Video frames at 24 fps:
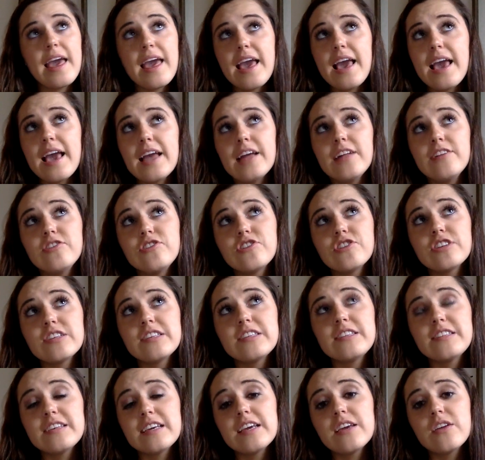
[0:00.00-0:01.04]
And
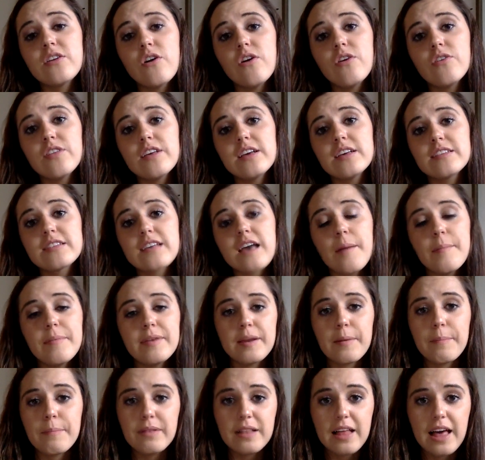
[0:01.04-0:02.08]
just seeing all this come
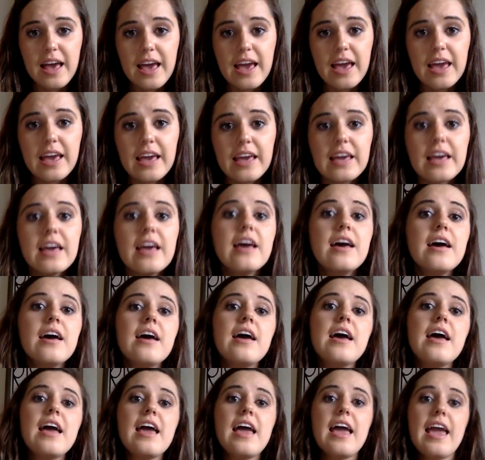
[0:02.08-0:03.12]
into play
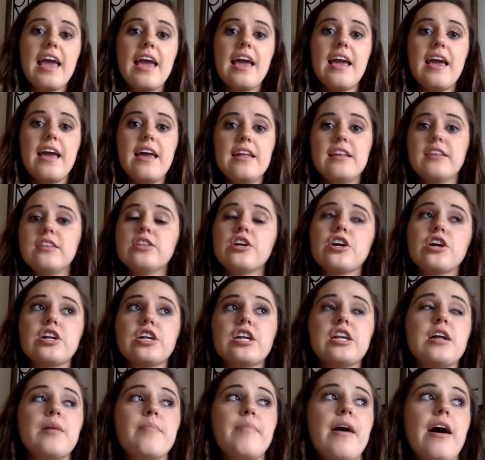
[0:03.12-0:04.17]
and
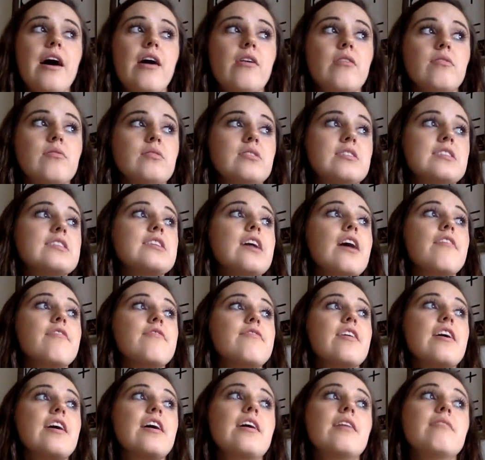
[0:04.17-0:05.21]
learning about stuff
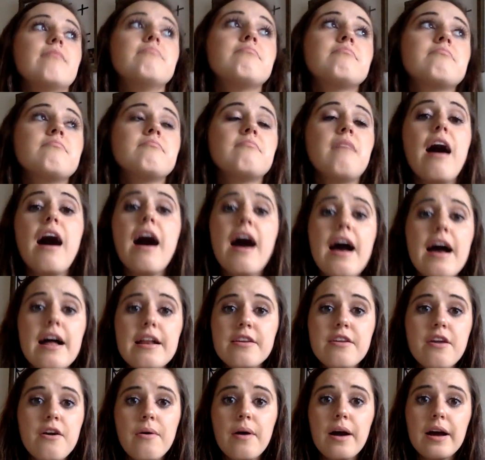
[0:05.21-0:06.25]
that I
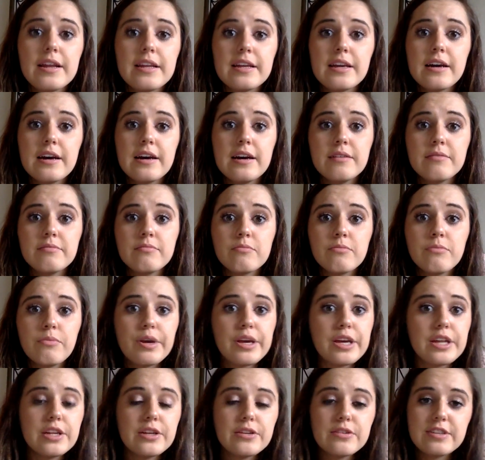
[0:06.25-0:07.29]
had no idea
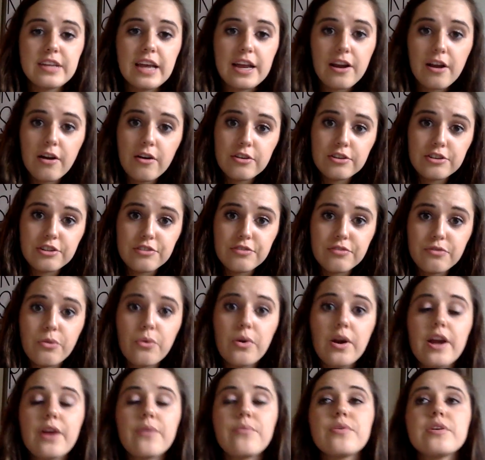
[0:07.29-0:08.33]
we could use technology
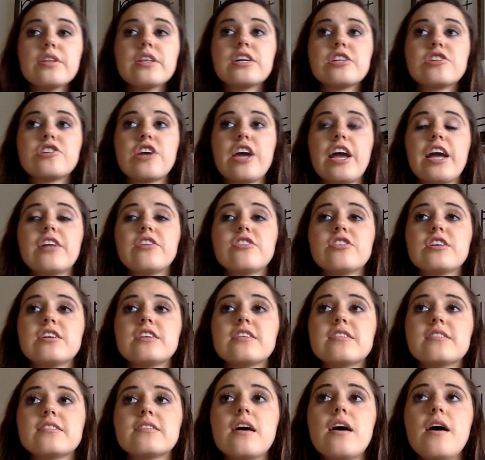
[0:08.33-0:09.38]
for, it really
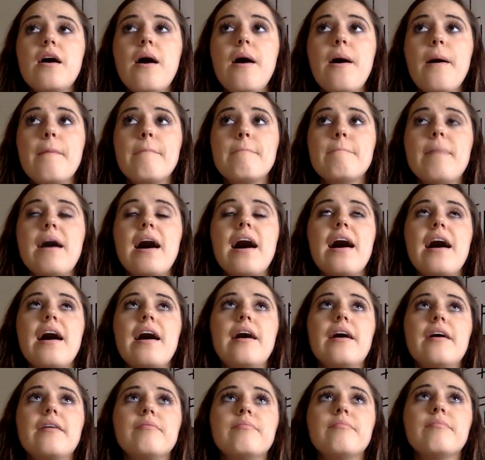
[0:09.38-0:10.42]
changes
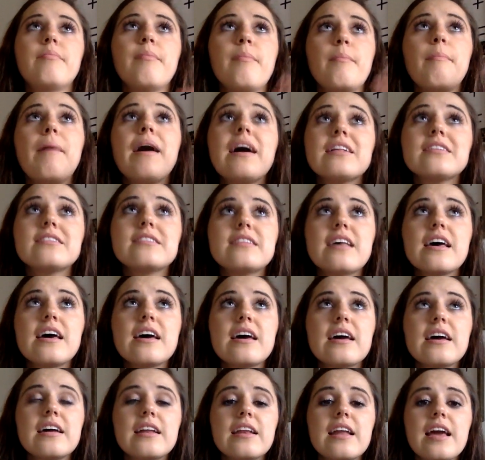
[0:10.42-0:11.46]
my
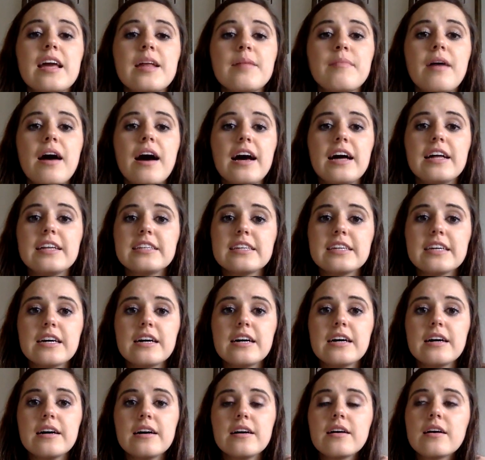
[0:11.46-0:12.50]
mindset and my
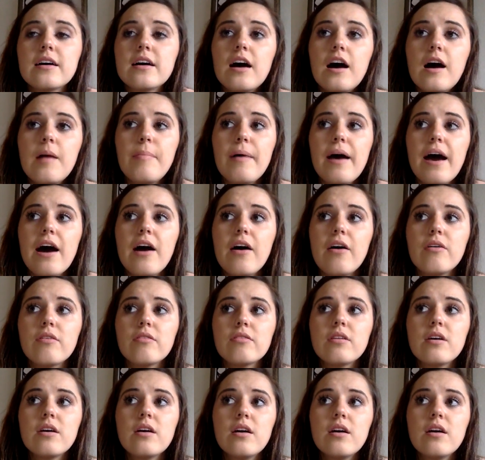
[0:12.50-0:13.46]
idea about,